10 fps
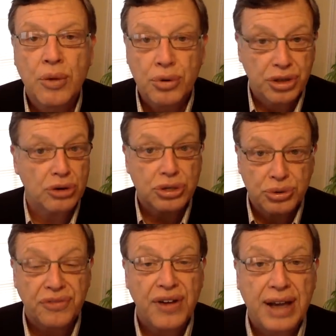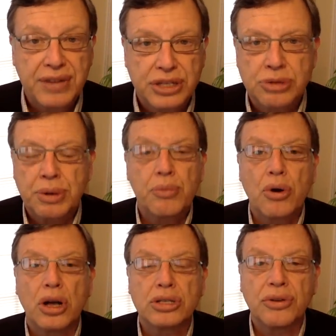We're there 2 to 5 Eastern, but
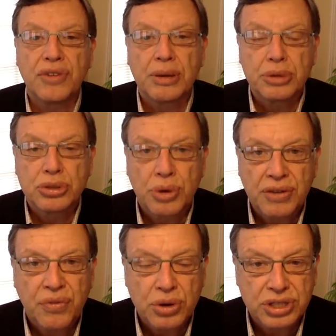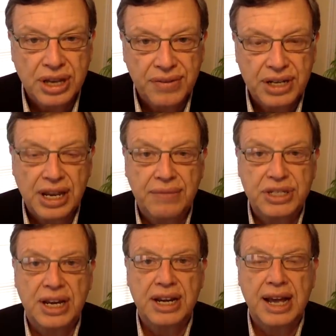we're also available 24/7 at
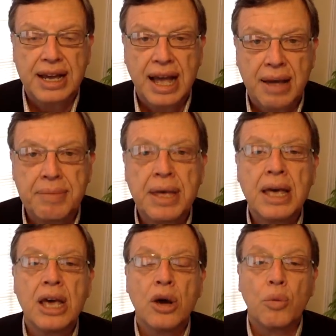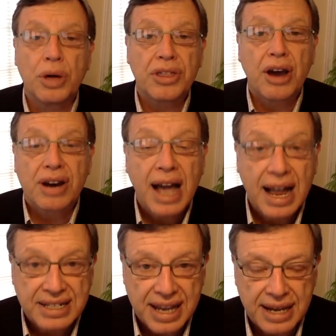DaveJanda.com with our
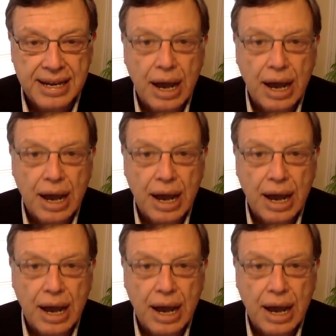content.